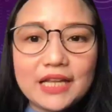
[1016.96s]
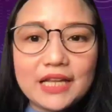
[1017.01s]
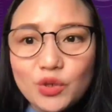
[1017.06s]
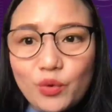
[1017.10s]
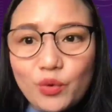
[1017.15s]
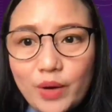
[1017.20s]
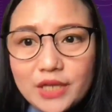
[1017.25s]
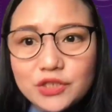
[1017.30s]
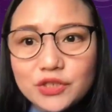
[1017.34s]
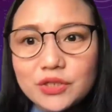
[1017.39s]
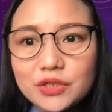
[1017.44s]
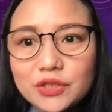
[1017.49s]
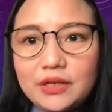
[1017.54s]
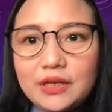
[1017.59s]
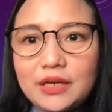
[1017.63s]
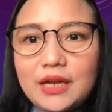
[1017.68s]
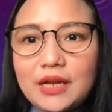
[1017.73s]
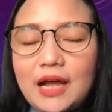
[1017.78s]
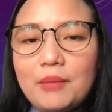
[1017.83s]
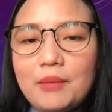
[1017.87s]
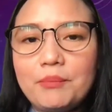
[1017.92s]
next
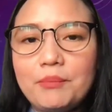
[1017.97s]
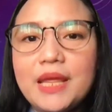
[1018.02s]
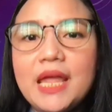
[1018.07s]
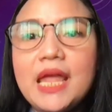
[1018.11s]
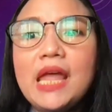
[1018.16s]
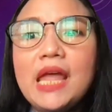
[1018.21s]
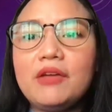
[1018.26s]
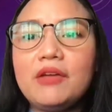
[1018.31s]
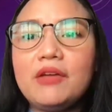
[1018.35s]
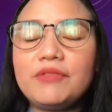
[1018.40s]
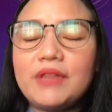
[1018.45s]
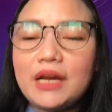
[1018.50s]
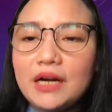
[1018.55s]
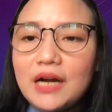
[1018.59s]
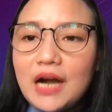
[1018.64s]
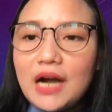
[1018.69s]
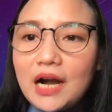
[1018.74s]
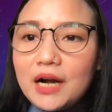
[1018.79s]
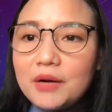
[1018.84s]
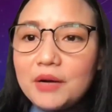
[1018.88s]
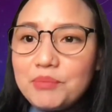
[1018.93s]
question, if
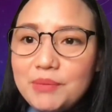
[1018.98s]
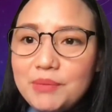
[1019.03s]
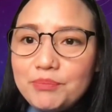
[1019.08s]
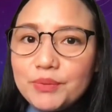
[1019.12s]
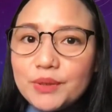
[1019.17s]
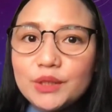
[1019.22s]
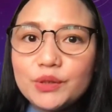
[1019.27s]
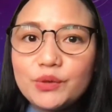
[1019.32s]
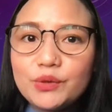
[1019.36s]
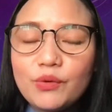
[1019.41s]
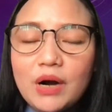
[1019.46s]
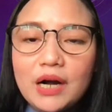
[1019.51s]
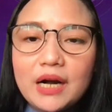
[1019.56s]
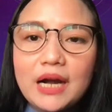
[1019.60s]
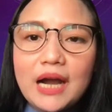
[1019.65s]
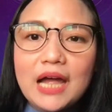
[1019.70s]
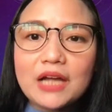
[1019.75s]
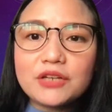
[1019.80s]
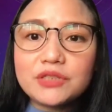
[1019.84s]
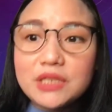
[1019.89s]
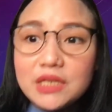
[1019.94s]
there are people who
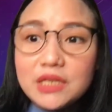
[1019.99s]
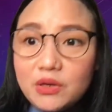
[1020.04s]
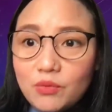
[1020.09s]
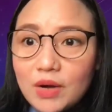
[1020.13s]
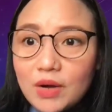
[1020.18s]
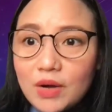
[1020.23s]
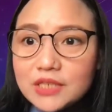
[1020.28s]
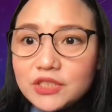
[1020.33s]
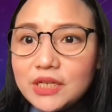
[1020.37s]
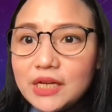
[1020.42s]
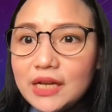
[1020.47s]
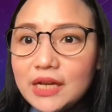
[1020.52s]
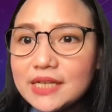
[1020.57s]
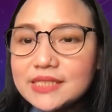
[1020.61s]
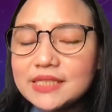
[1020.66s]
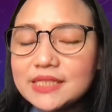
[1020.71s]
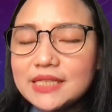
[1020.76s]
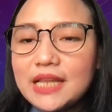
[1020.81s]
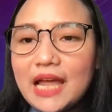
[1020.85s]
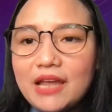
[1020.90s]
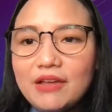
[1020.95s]
are actually watching
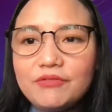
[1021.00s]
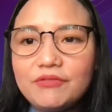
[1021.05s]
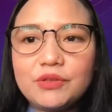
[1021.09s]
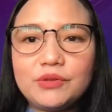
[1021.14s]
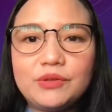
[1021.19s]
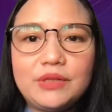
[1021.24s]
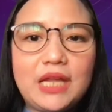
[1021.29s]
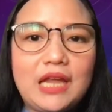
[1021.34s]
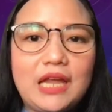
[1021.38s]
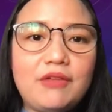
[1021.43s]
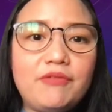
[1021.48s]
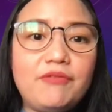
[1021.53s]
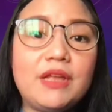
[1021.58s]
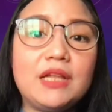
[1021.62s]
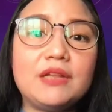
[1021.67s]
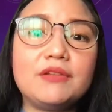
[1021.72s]
us live today,